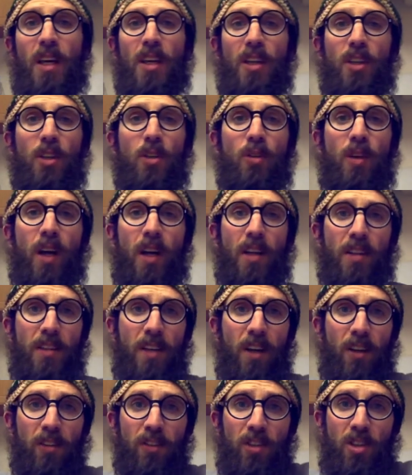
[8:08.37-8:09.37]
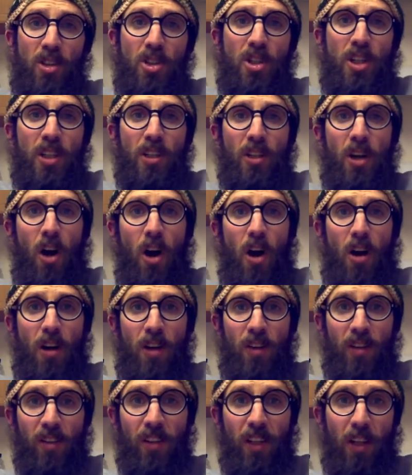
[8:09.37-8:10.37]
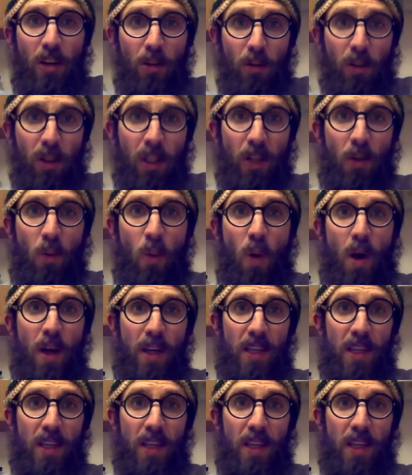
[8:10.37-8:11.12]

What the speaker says: you got dealt a shit card, is literally what